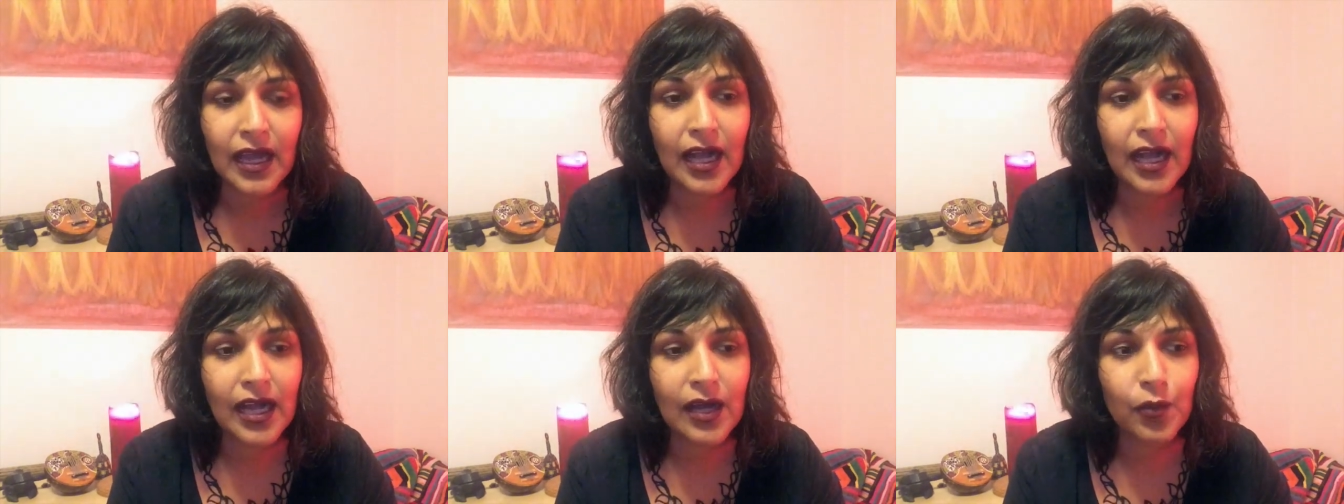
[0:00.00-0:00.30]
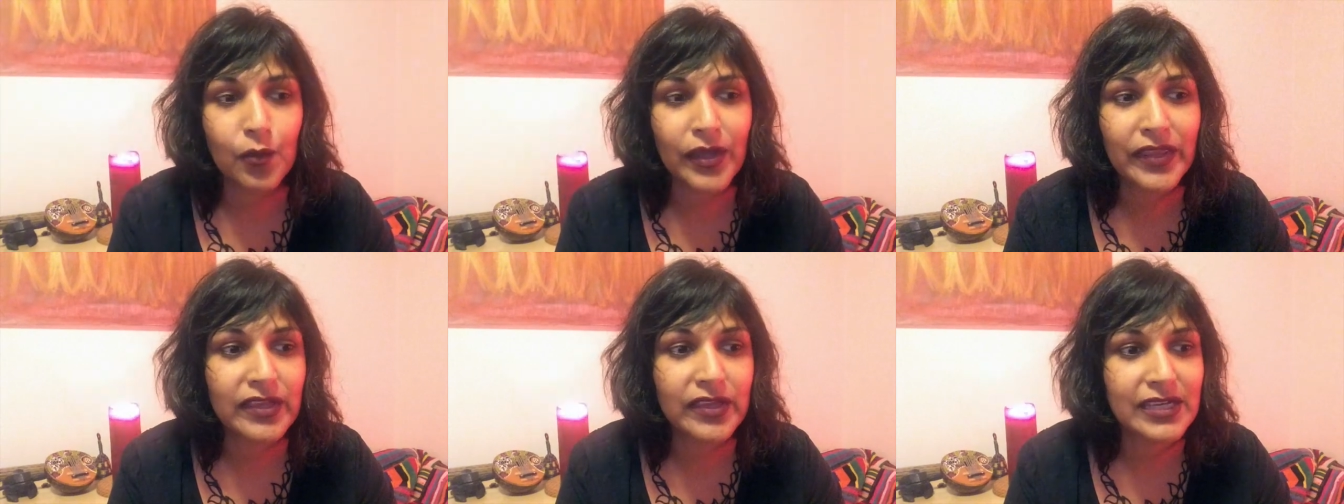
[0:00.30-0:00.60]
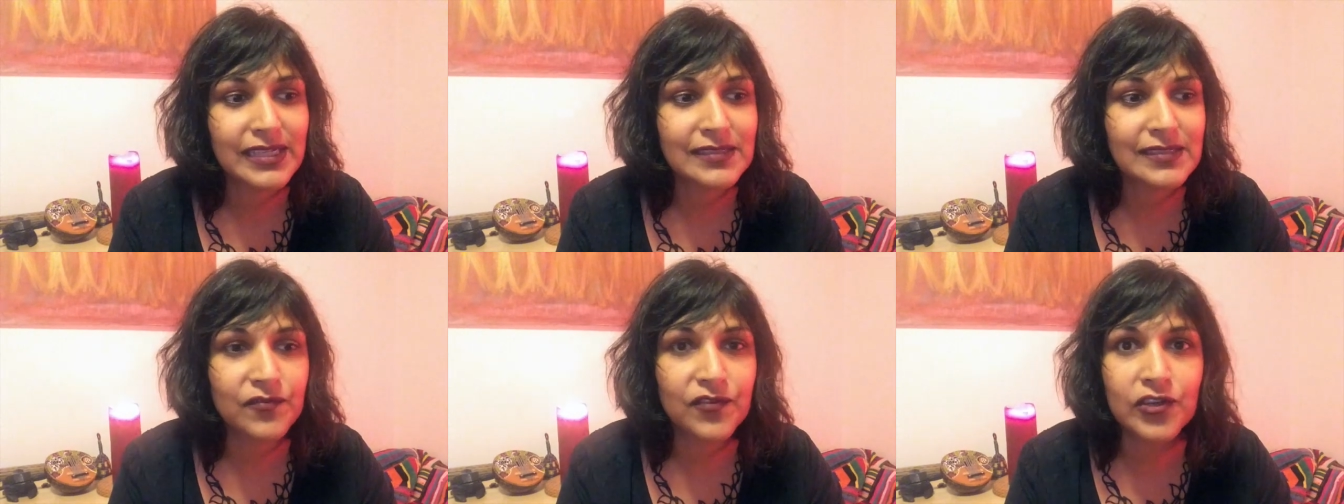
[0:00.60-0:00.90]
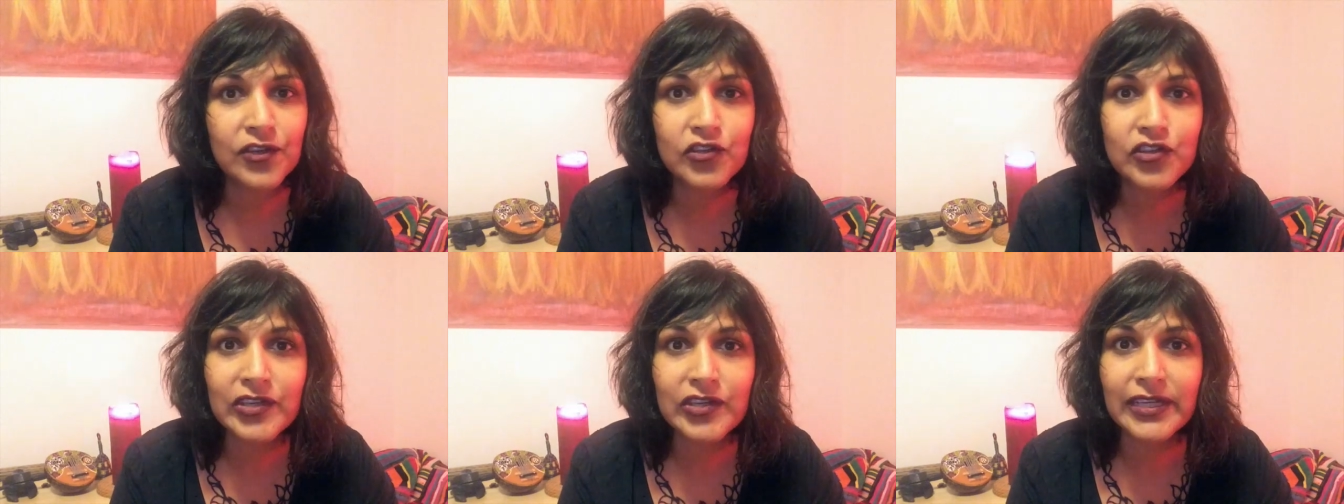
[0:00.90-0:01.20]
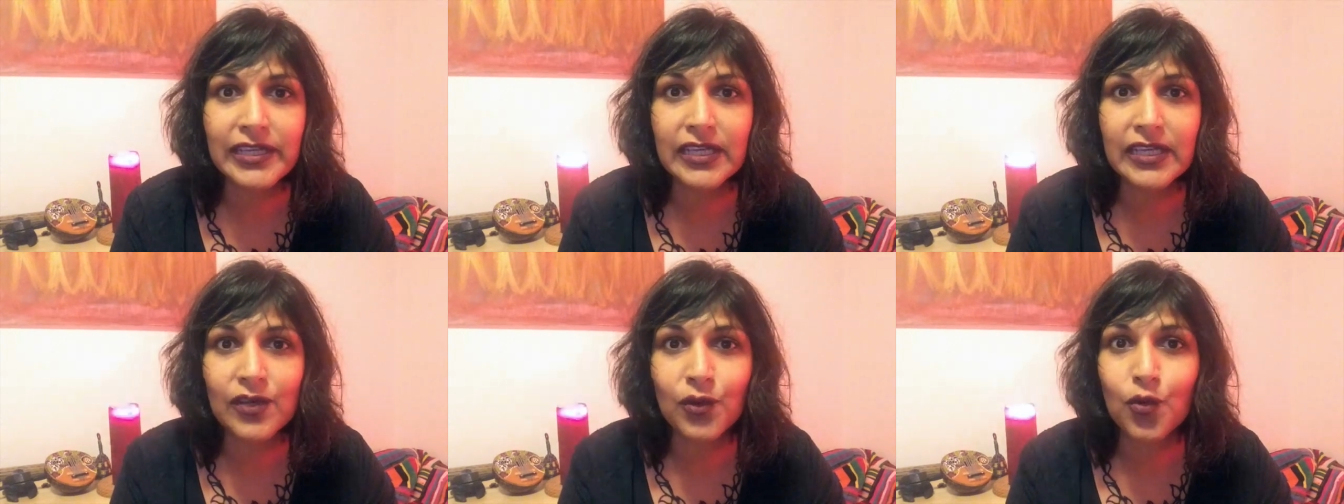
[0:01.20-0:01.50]
uh, whether it's
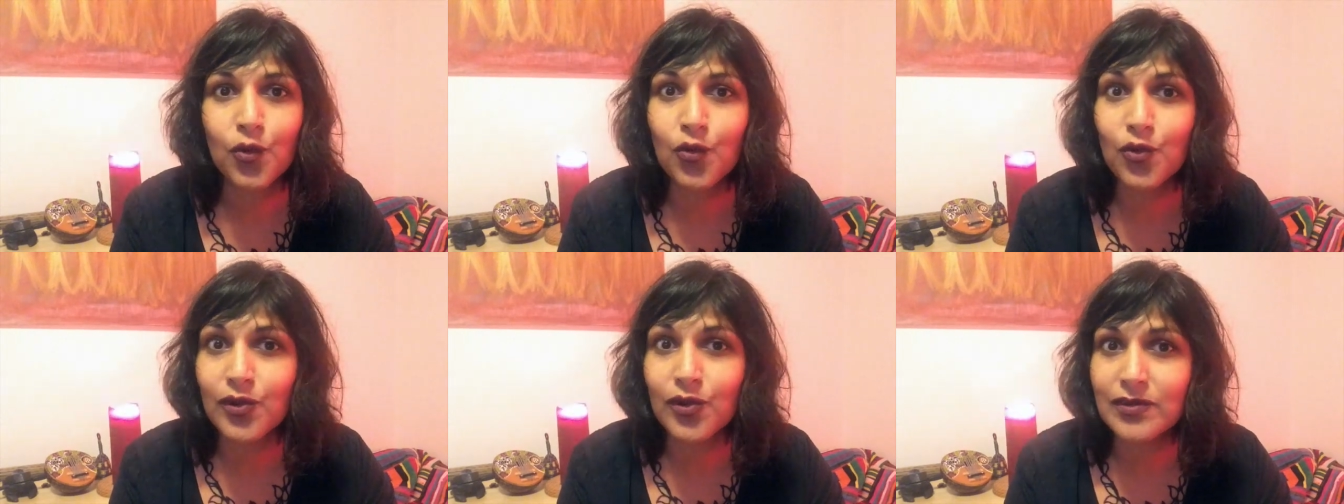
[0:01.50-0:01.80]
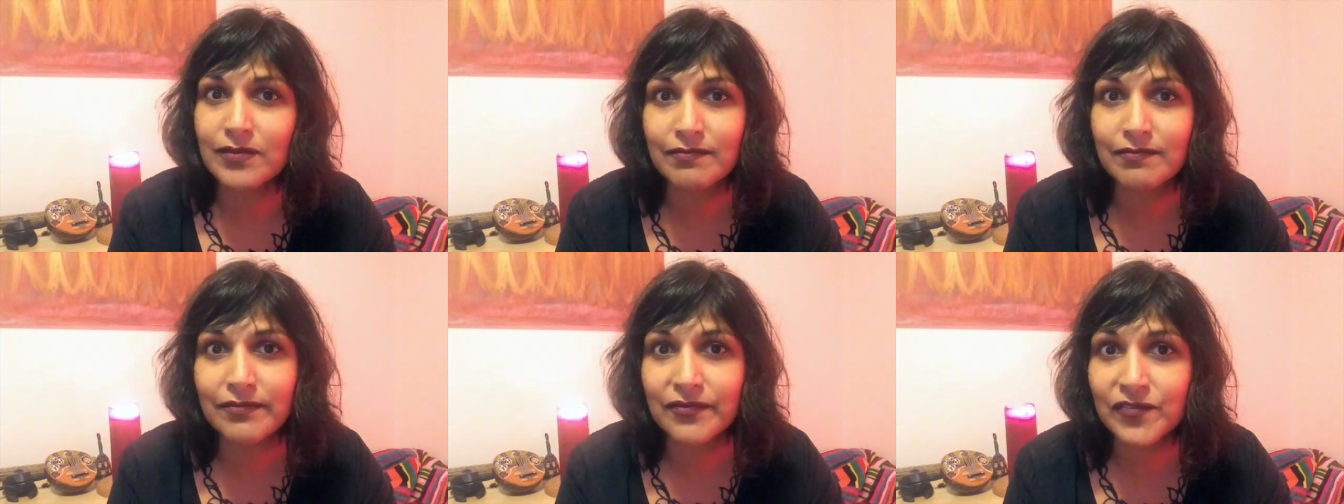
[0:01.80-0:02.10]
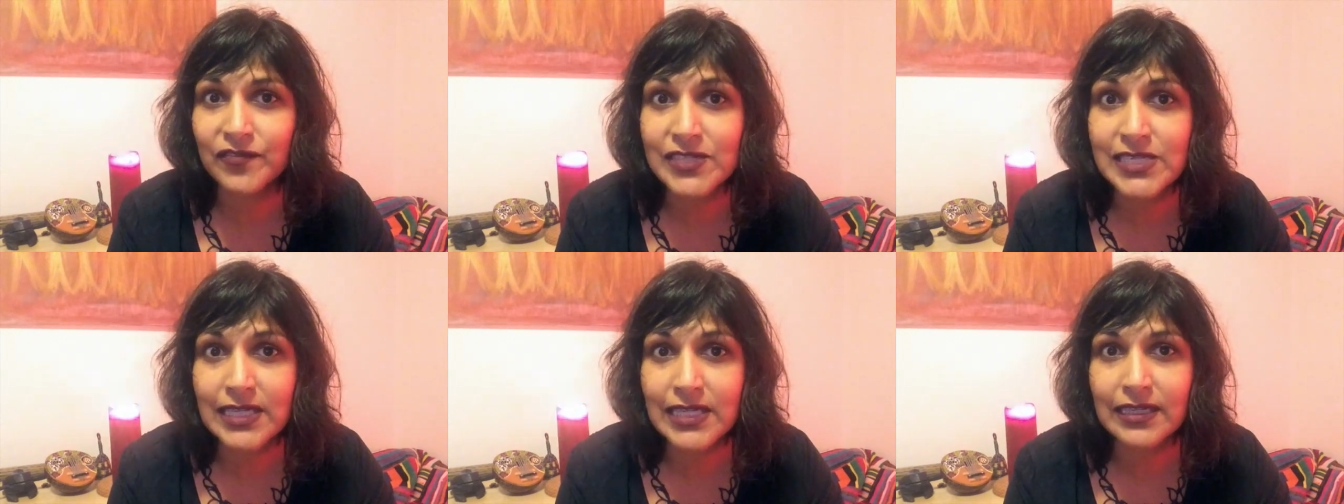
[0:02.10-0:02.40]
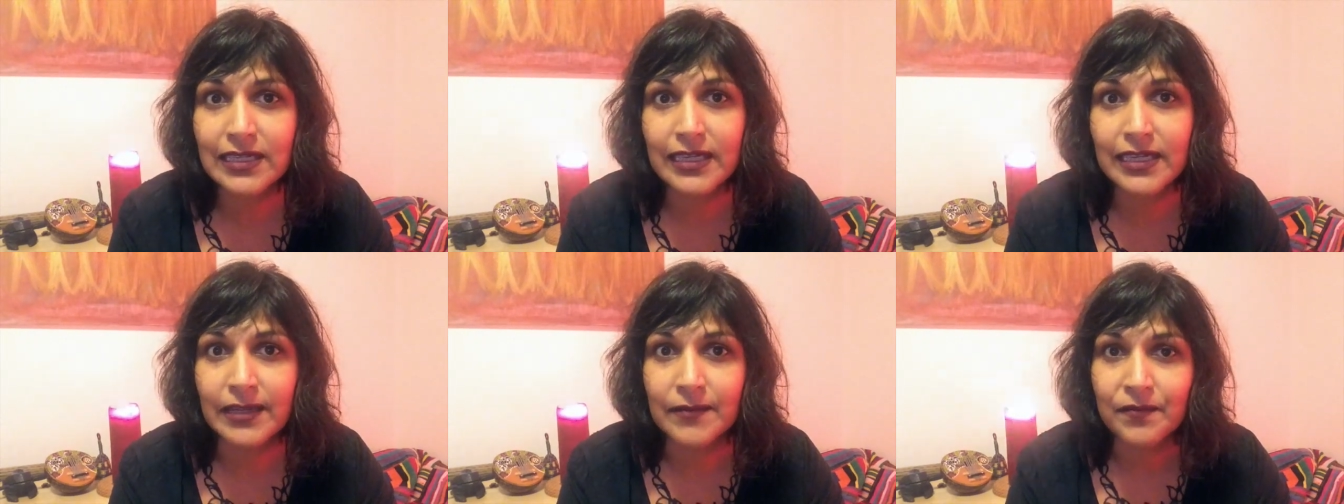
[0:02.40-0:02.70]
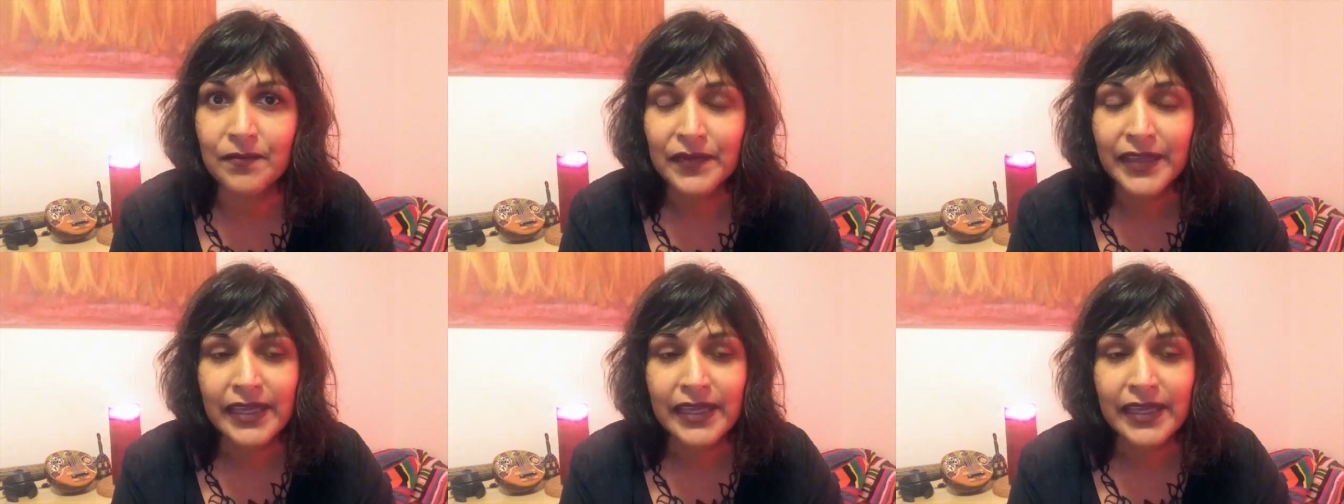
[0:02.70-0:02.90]
virtually or physically.